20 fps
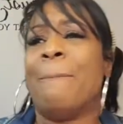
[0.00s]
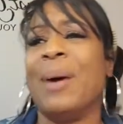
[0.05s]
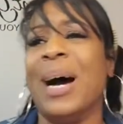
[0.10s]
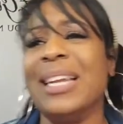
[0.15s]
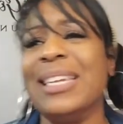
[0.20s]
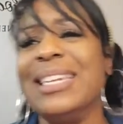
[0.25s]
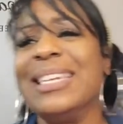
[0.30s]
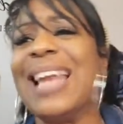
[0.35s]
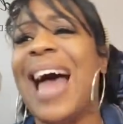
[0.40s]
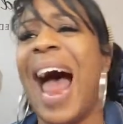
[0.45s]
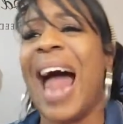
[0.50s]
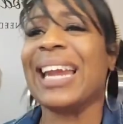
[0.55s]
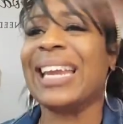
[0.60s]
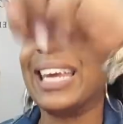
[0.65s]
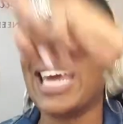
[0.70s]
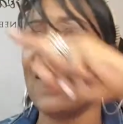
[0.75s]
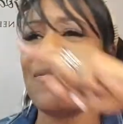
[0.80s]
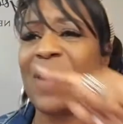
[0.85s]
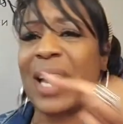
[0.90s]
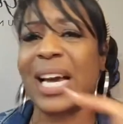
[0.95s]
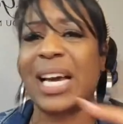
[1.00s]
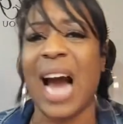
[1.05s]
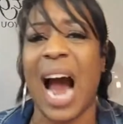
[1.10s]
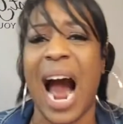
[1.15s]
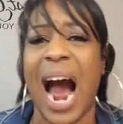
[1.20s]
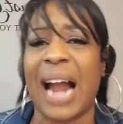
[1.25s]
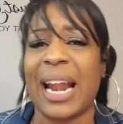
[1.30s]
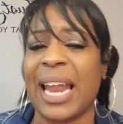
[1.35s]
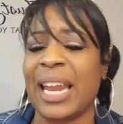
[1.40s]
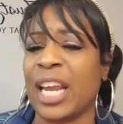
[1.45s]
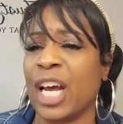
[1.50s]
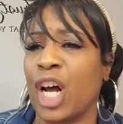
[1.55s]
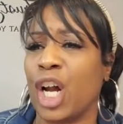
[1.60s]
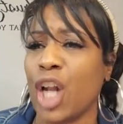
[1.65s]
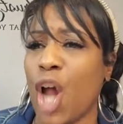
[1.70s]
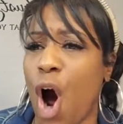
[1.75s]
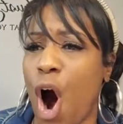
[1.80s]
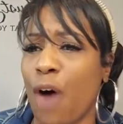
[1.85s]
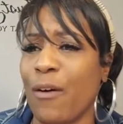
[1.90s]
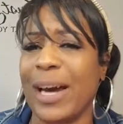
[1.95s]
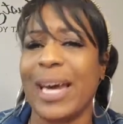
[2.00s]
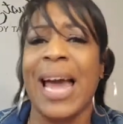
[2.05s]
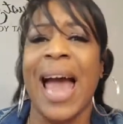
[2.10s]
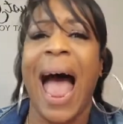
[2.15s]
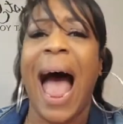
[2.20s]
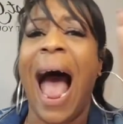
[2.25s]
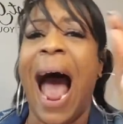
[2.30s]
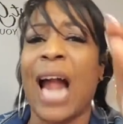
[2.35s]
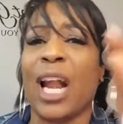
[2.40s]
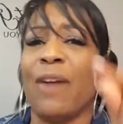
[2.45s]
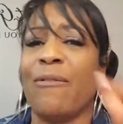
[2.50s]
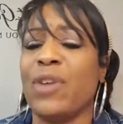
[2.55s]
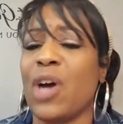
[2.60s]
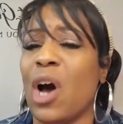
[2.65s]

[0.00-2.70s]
but not giving God any glory out of